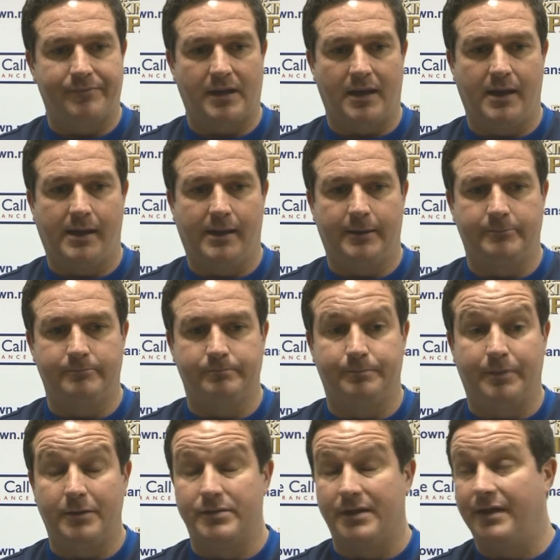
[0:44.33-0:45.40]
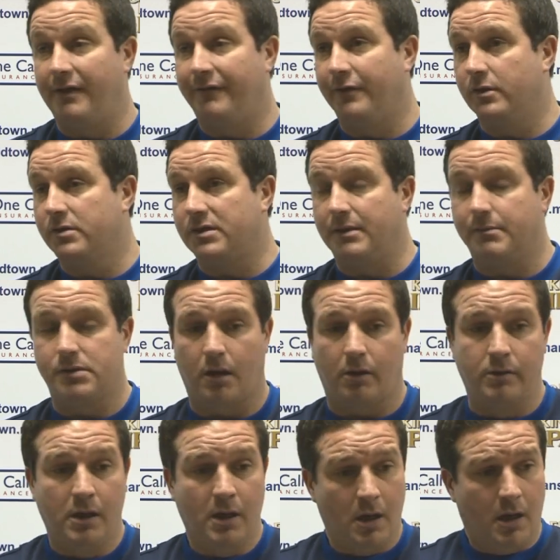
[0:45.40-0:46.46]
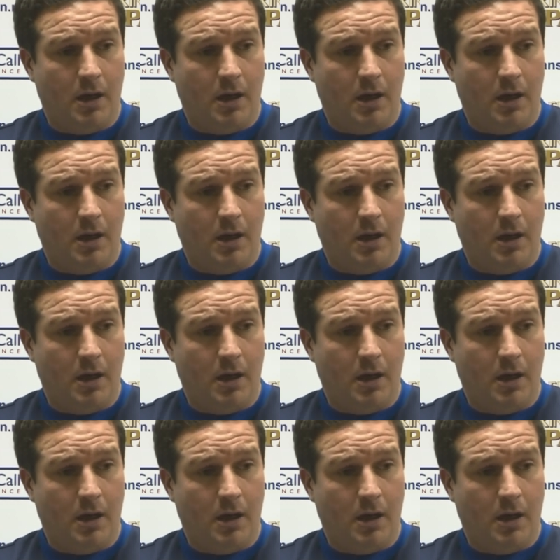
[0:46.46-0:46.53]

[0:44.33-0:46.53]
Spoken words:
But he was in their first team, so